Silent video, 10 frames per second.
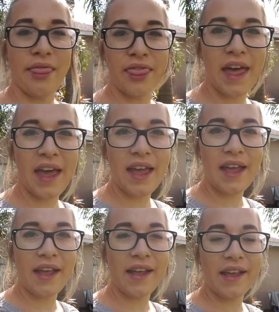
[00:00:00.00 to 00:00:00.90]

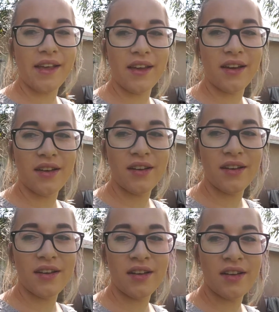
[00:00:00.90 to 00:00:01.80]
they
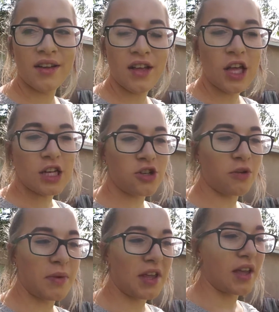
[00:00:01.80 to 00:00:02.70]

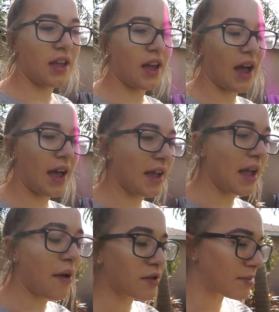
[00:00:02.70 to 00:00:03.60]
told me,
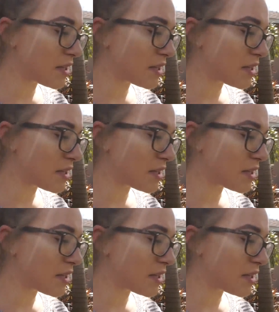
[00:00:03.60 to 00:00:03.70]
I was